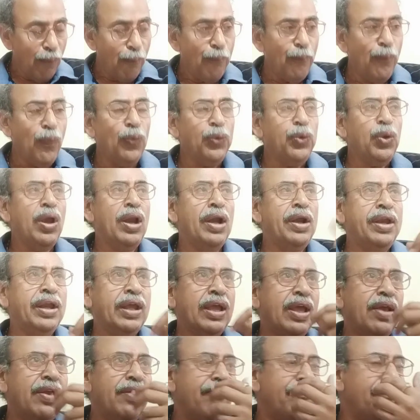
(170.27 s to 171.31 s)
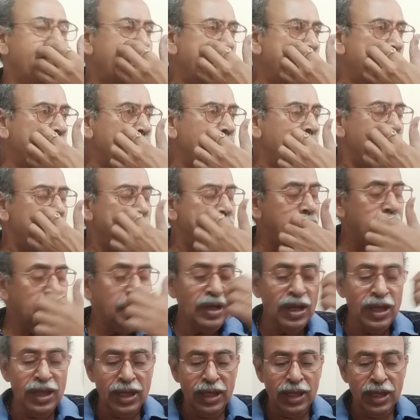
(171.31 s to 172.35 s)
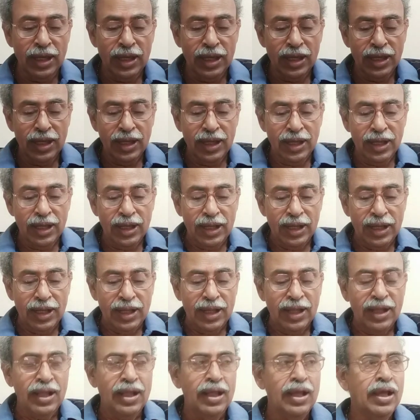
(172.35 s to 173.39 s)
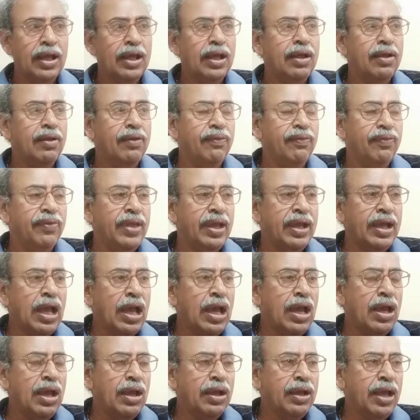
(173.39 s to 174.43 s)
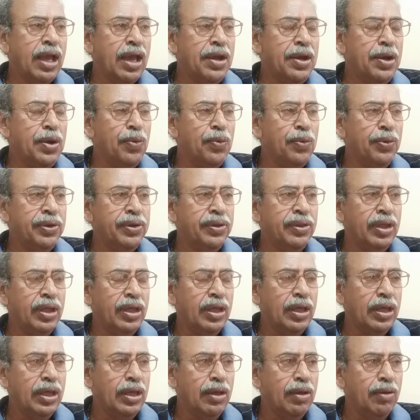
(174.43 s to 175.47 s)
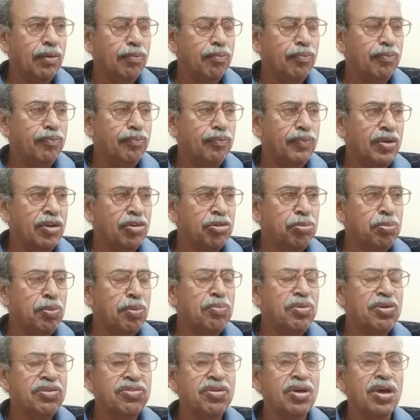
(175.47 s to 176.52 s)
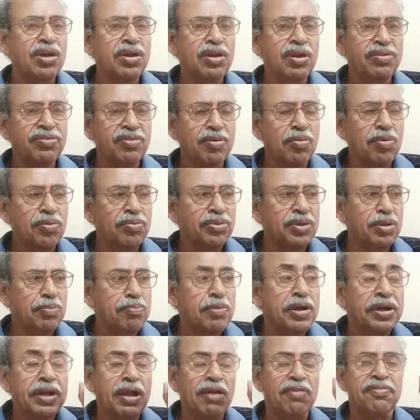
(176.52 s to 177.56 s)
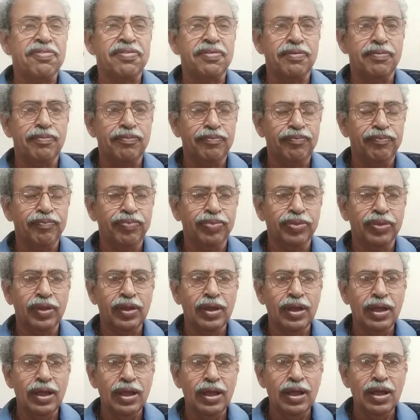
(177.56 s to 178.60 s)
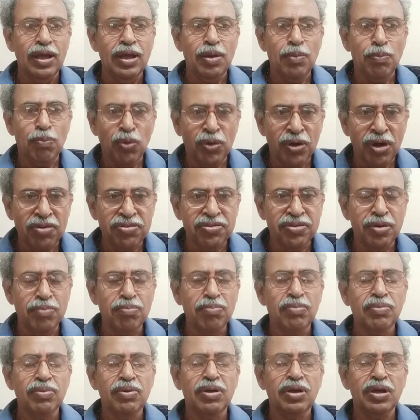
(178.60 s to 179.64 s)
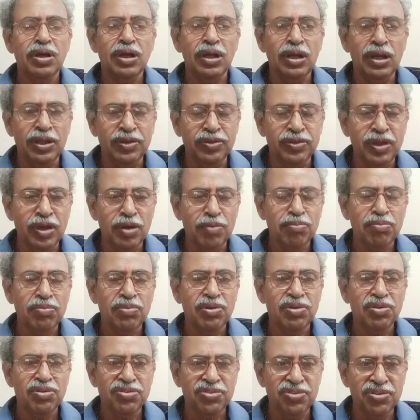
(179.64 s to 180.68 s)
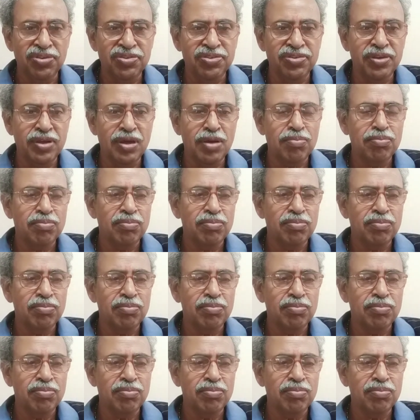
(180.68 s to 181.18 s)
Photoelectric effect, interestingly, they carried out the experiments on some of the metals, potassium, lithium, cesium,